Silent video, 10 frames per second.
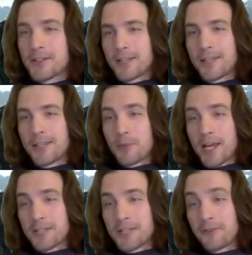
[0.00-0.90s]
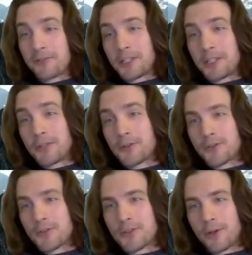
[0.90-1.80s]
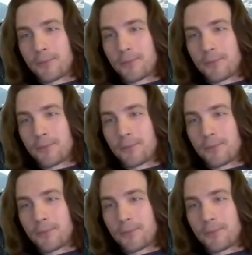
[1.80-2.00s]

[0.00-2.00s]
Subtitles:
in the past 50 years or so.